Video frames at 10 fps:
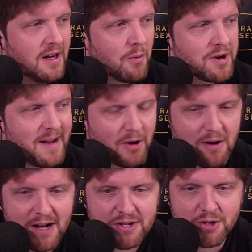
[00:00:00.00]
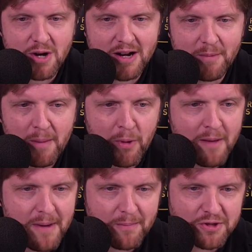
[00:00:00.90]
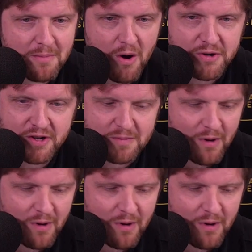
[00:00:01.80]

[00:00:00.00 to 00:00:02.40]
where Democrats are trying to manipulate people's emotions.